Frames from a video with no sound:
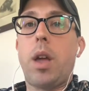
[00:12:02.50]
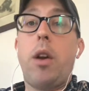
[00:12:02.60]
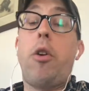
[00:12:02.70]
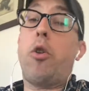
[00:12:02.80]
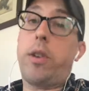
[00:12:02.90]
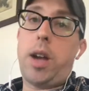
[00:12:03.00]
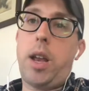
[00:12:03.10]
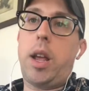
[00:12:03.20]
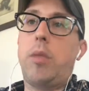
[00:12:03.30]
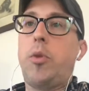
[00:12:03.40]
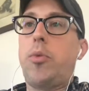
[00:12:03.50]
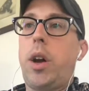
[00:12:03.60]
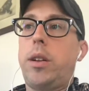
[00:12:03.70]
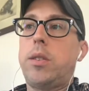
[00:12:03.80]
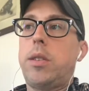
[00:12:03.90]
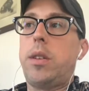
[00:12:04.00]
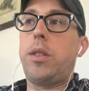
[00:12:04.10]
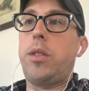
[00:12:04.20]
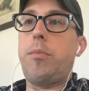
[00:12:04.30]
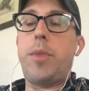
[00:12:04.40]
or non-animal products,
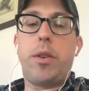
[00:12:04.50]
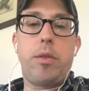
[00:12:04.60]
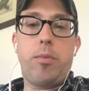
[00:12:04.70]
the bigger the